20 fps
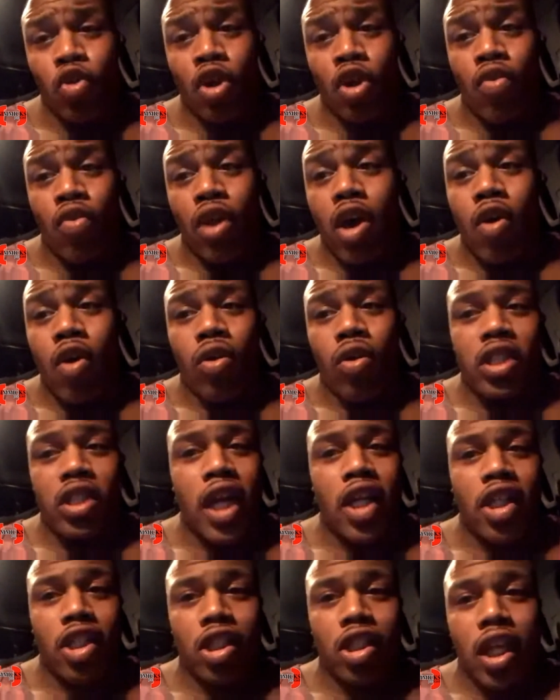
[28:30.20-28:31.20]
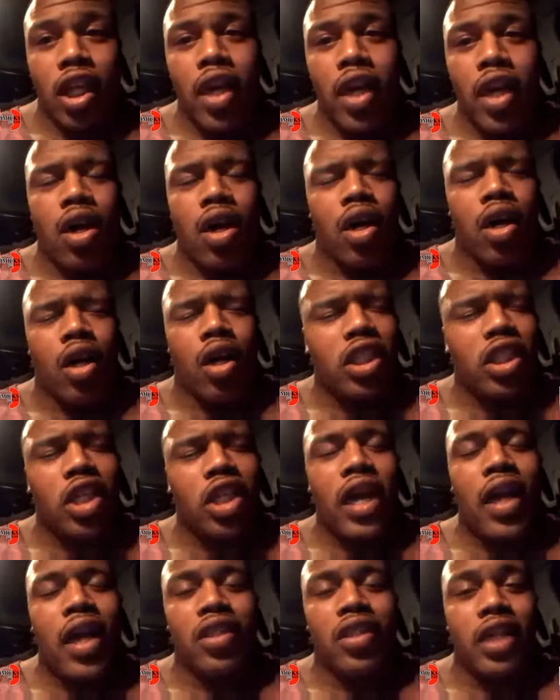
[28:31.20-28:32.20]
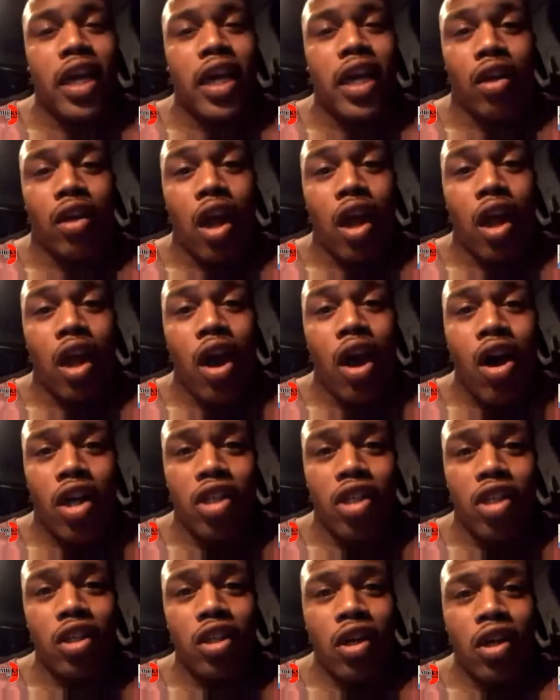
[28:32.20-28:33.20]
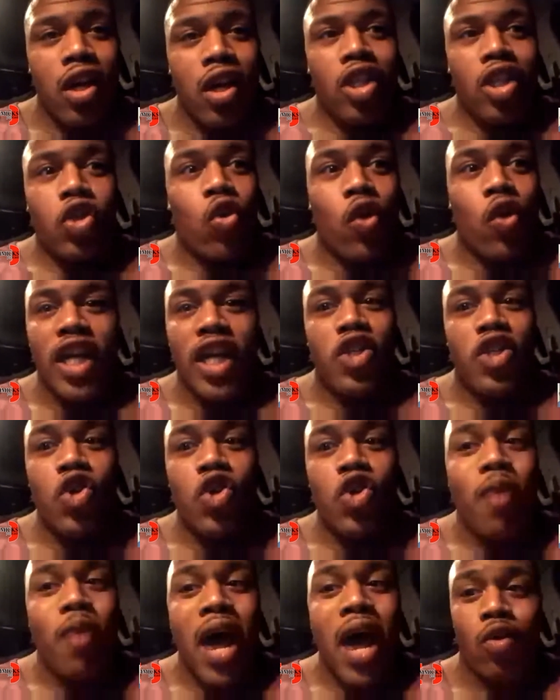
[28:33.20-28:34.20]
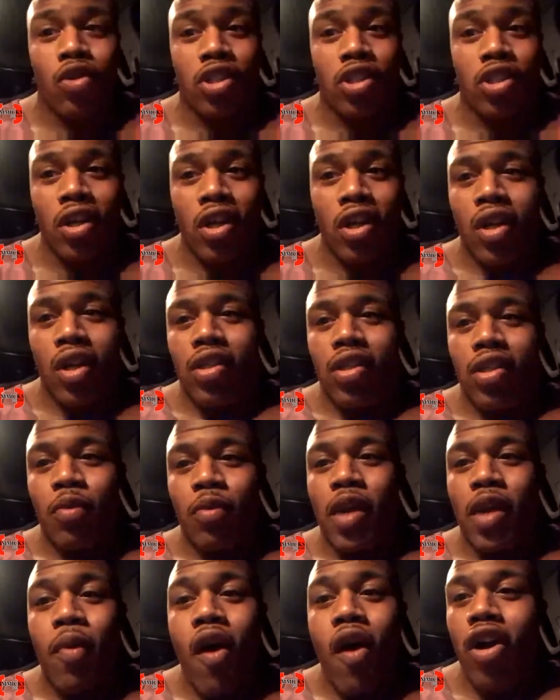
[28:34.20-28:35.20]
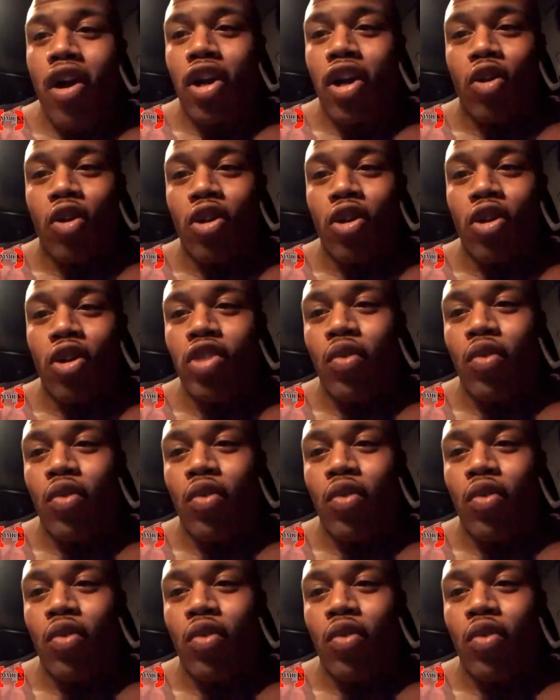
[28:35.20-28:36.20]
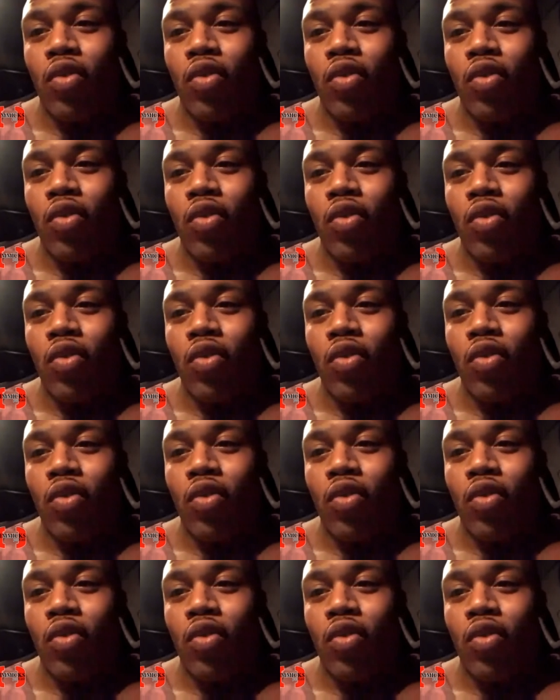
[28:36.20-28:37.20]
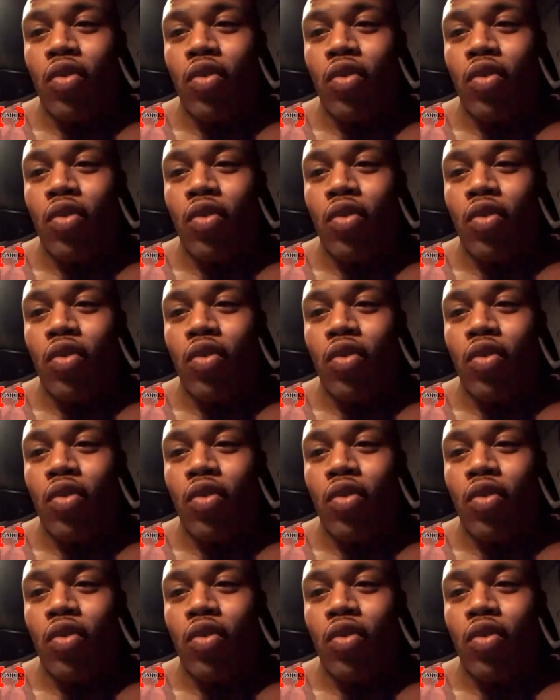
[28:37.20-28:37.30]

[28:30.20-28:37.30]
For those who don't know, Cedric Alexander lost 22 pounds to be a part of the cruiserweight division in WWE.